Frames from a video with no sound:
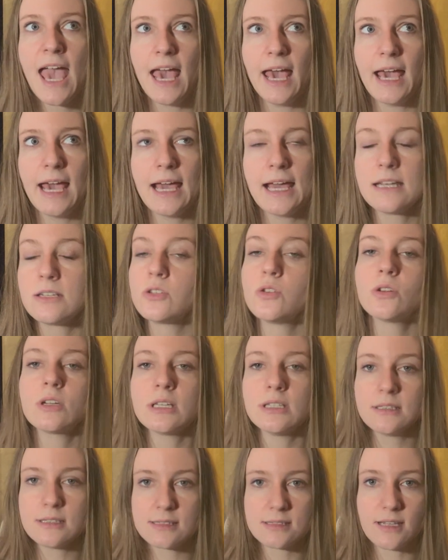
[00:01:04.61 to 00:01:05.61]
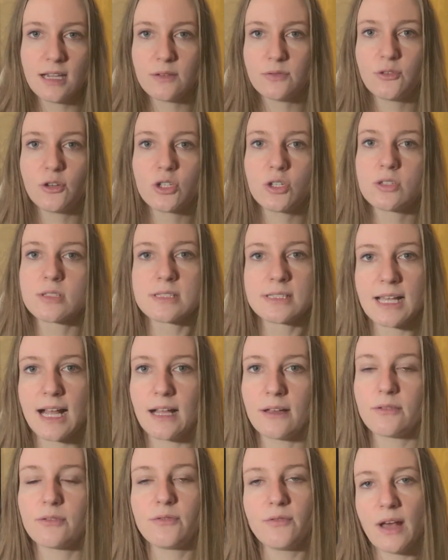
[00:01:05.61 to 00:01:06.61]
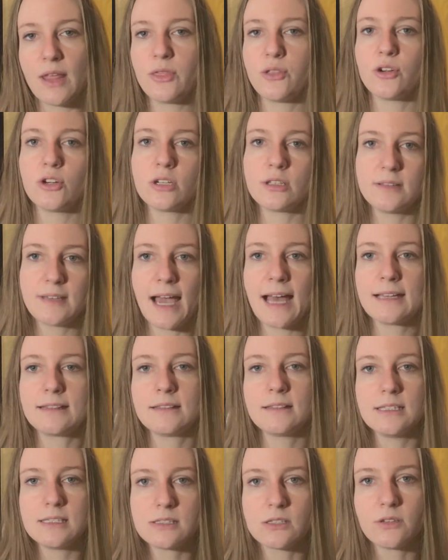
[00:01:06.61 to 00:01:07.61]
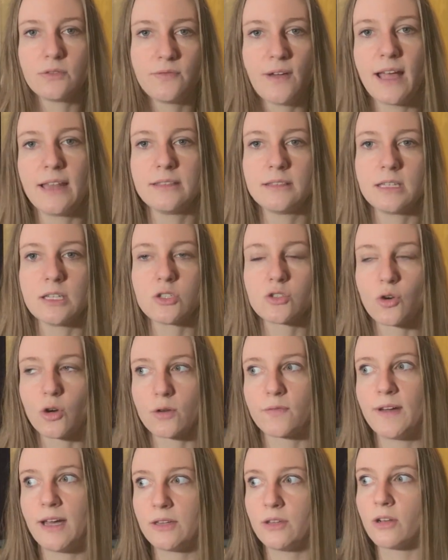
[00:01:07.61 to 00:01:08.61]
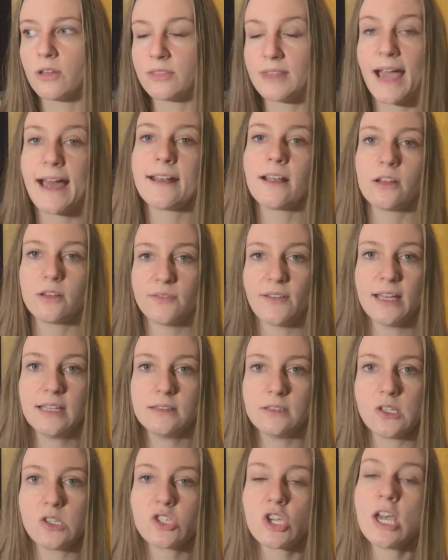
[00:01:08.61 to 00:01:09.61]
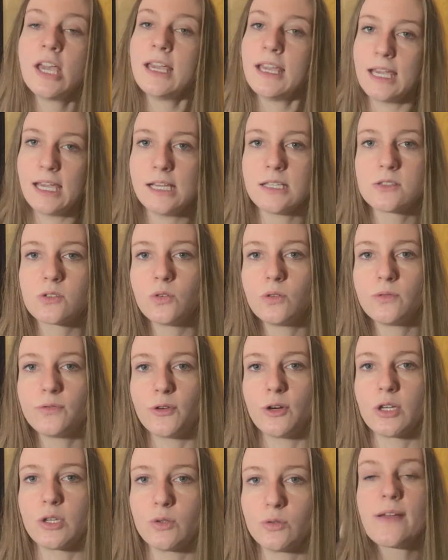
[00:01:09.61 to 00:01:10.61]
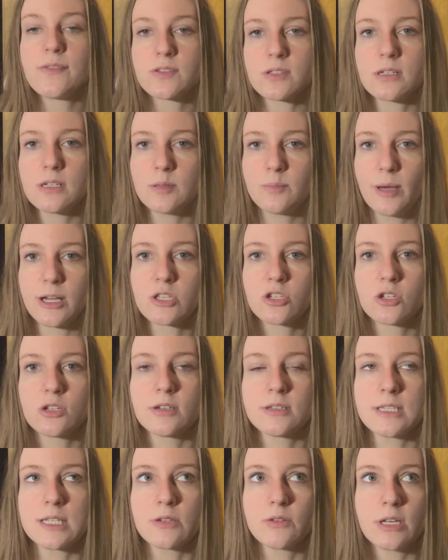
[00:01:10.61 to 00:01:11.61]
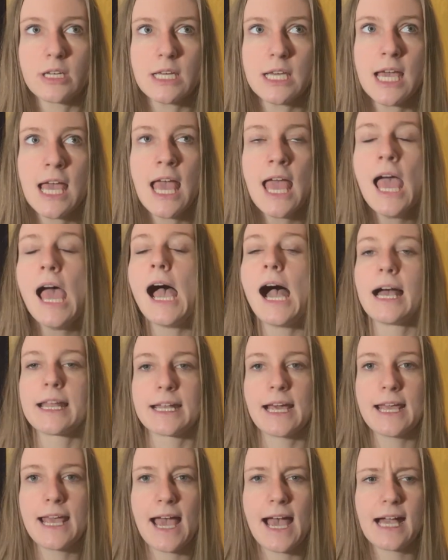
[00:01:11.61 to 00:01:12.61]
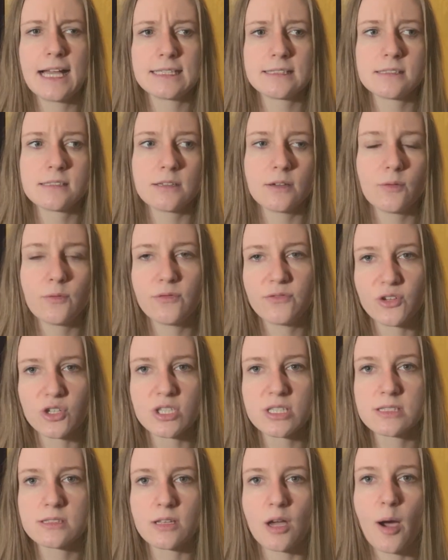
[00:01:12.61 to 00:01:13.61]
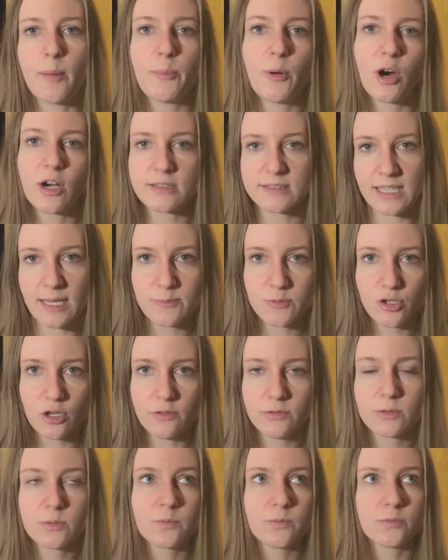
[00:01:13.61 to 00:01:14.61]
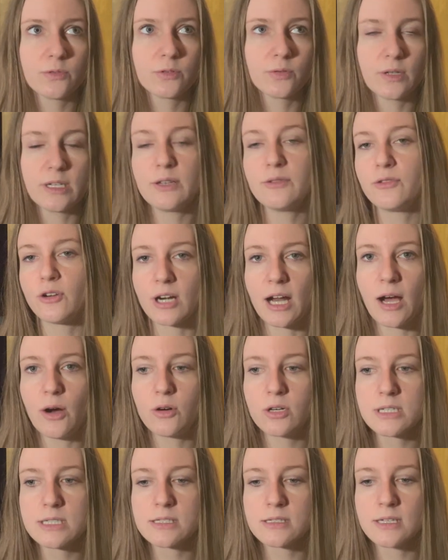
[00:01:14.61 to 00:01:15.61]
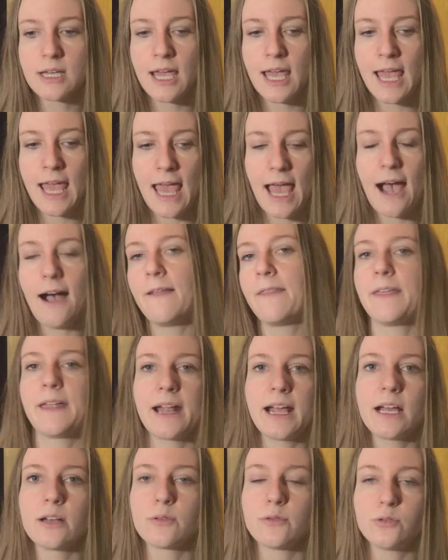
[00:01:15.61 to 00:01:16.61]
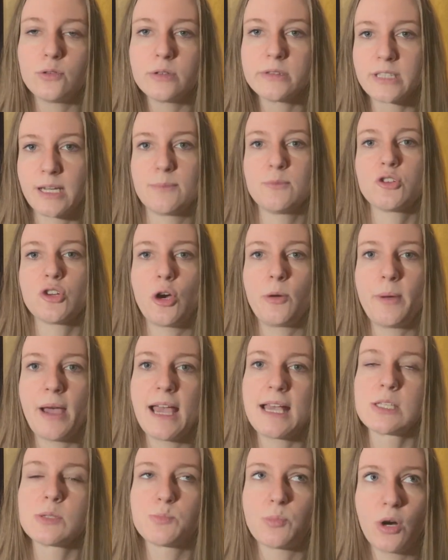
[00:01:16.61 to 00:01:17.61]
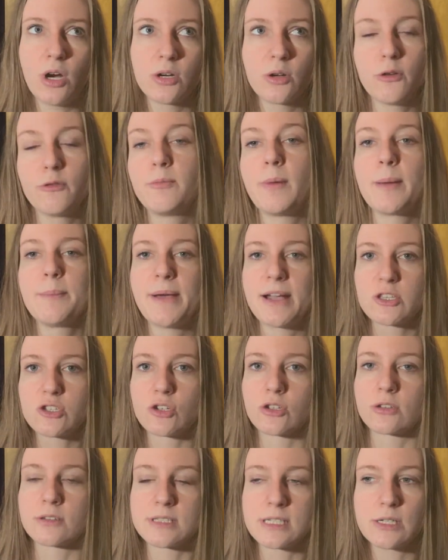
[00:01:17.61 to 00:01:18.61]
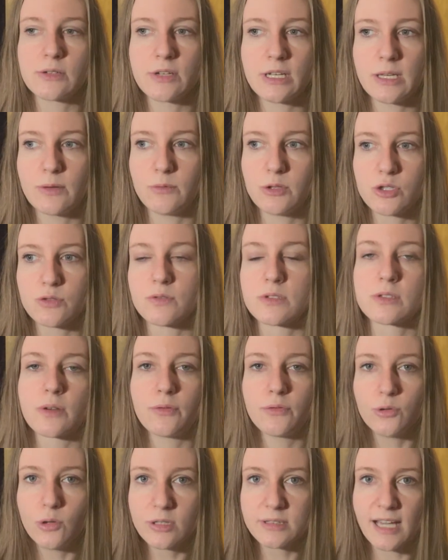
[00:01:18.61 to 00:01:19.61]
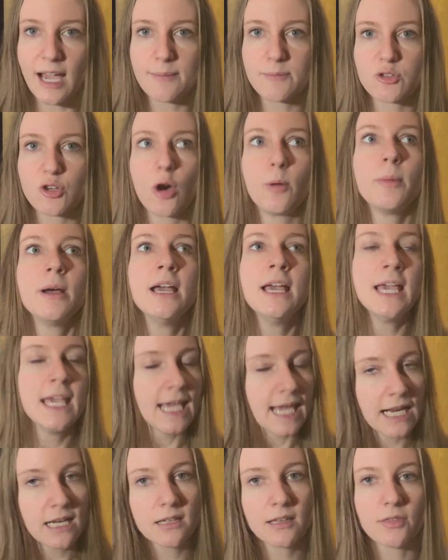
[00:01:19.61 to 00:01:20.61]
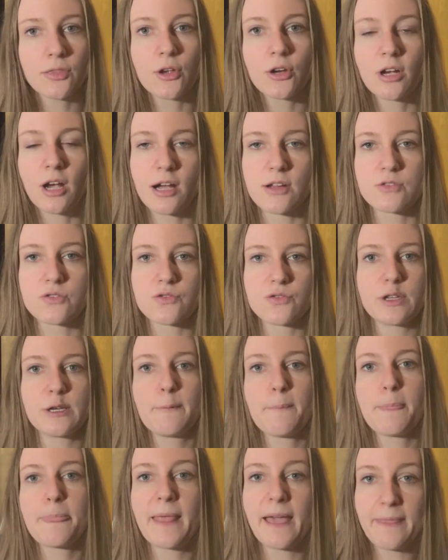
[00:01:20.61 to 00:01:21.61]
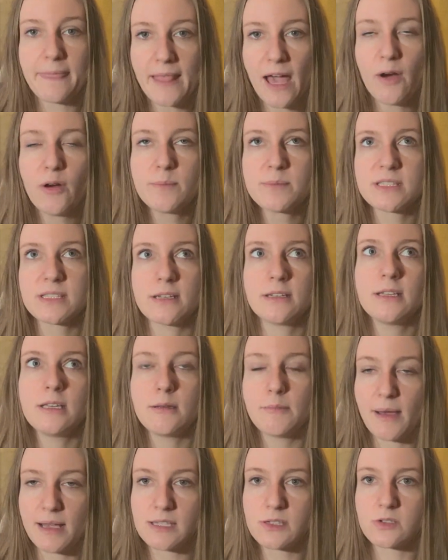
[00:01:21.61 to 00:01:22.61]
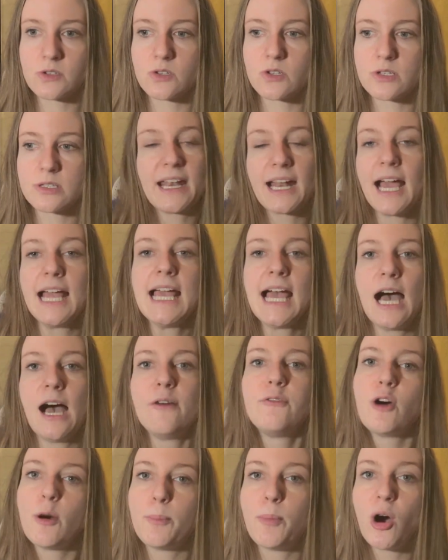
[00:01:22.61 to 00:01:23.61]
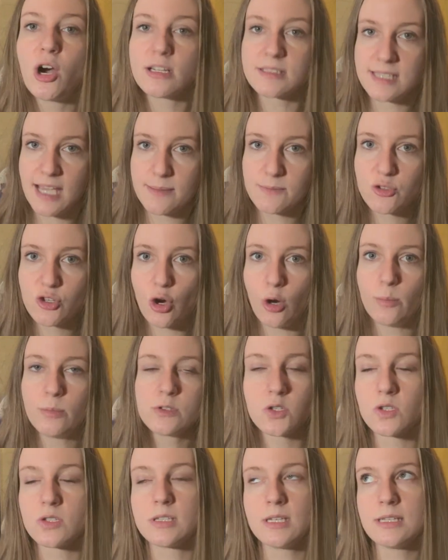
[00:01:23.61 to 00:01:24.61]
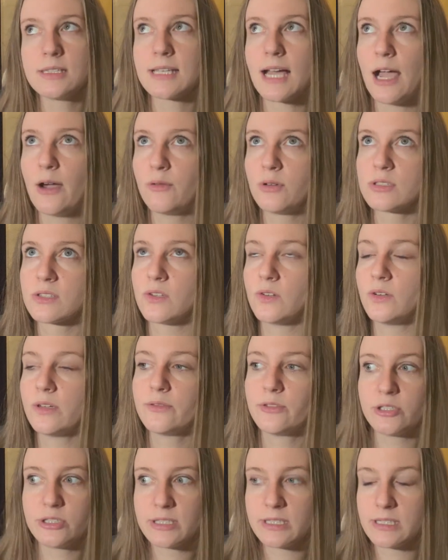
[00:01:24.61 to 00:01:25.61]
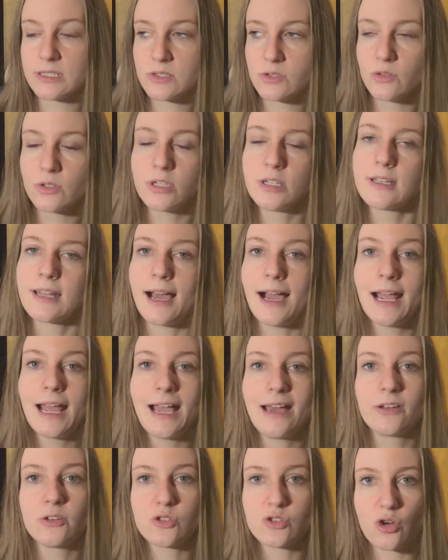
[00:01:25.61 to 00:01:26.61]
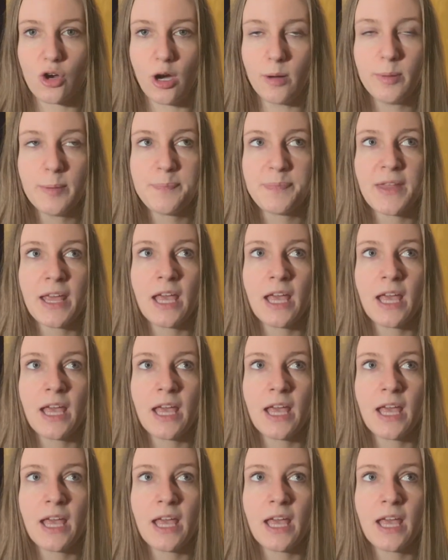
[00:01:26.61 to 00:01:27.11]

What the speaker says: And you can decide for yourself whether that disadvantage or whether that advantage is good for you. I studied bachelor degree and I had first a part-time job, 24 hours, and then I had a full-time job as part of my bachelor degree, which was a full-time job in another country. And now I'm studying master's and I have a part-time job. So since I was a university student, I had a job.